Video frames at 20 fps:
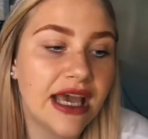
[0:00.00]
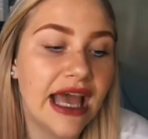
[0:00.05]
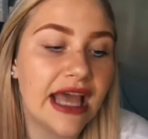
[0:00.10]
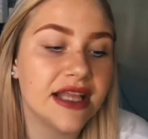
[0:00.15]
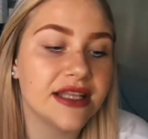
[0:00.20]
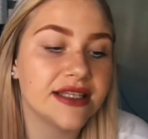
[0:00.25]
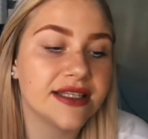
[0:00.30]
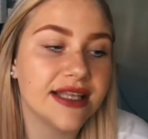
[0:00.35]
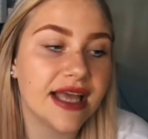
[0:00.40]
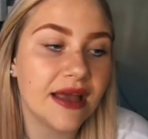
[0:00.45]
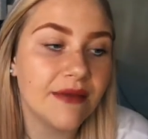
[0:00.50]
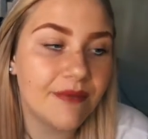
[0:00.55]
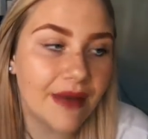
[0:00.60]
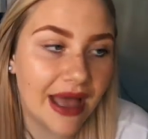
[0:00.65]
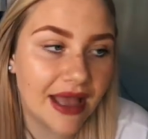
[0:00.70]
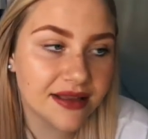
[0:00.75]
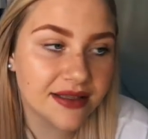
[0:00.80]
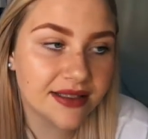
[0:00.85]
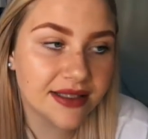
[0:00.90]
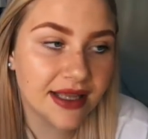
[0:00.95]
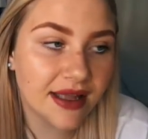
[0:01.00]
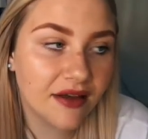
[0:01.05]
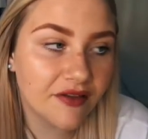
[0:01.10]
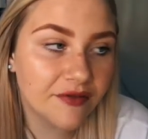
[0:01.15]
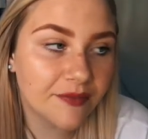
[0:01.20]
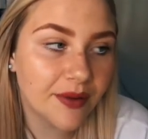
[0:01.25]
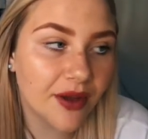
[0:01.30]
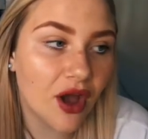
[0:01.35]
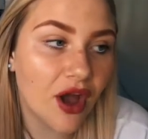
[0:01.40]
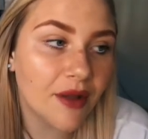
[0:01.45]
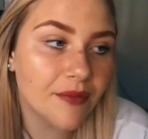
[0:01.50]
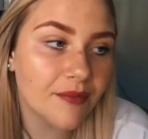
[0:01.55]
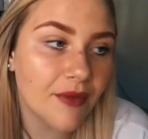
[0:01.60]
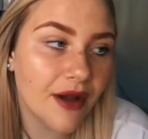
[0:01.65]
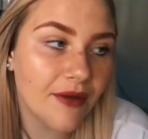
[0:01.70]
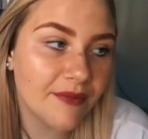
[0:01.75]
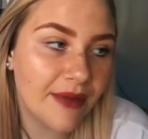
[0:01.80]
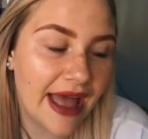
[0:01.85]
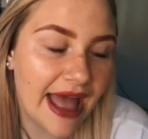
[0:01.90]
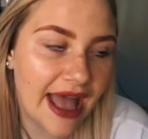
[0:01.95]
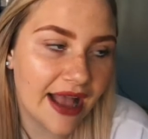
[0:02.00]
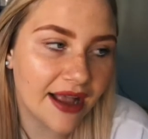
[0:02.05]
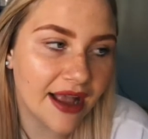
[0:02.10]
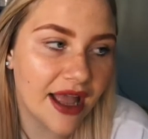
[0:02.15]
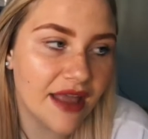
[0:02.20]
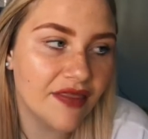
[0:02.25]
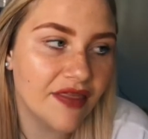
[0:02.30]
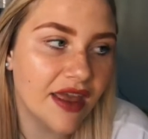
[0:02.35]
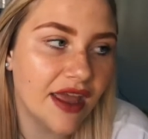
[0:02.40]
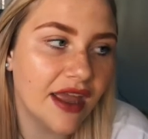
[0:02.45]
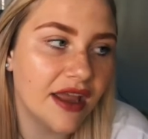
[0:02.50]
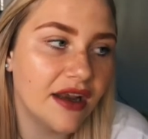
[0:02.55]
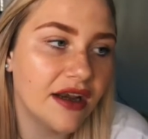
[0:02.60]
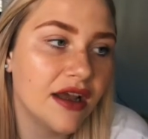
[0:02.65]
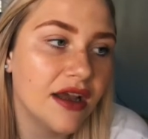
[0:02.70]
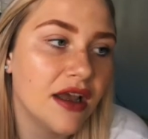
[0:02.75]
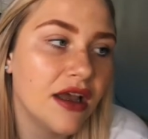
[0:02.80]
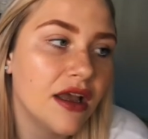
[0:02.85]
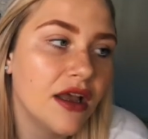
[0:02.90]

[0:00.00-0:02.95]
and say bad stuff behind my back and then